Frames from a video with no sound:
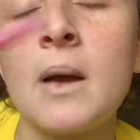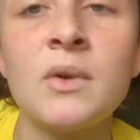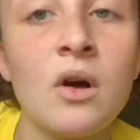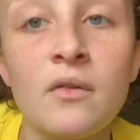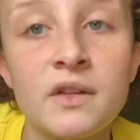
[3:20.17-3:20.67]
I
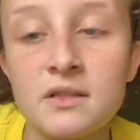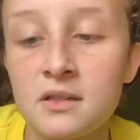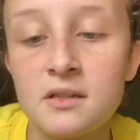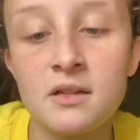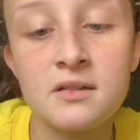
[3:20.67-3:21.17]
mean,
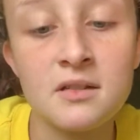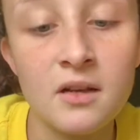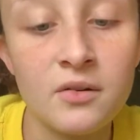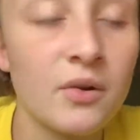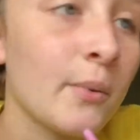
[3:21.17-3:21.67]
obviously it does, I
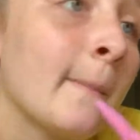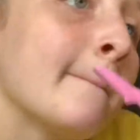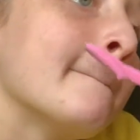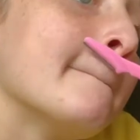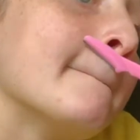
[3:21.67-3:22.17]
don't know.
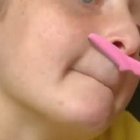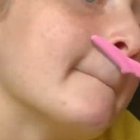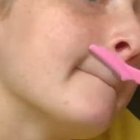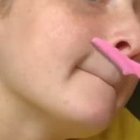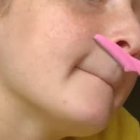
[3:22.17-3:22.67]

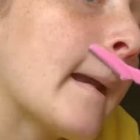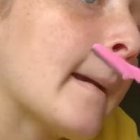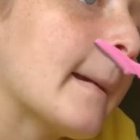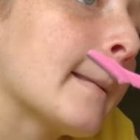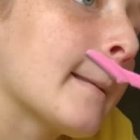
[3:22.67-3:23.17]
But
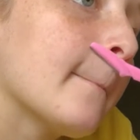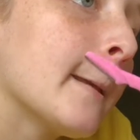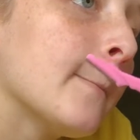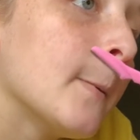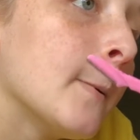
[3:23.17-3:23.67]
I heard some
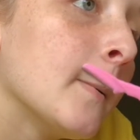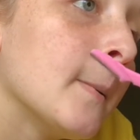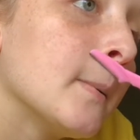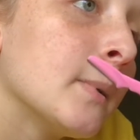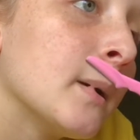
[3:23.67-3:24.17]

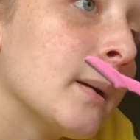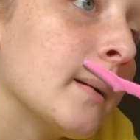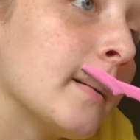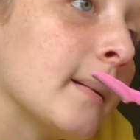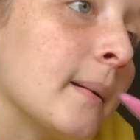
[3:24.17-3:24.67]
people,
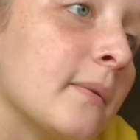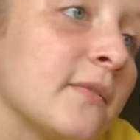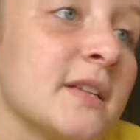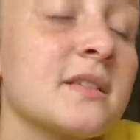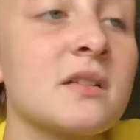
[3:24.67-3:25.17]
their
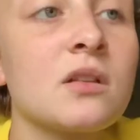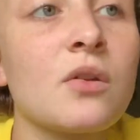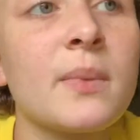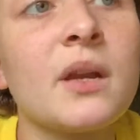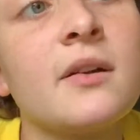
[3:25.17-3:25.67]
face gets a
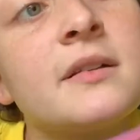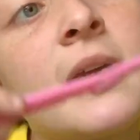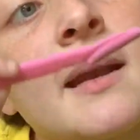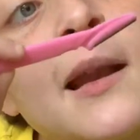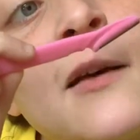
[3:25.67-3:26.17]
little bit
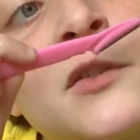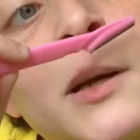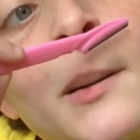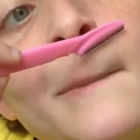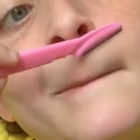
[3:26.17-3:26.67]
irritated
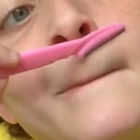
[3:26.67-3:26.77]
after.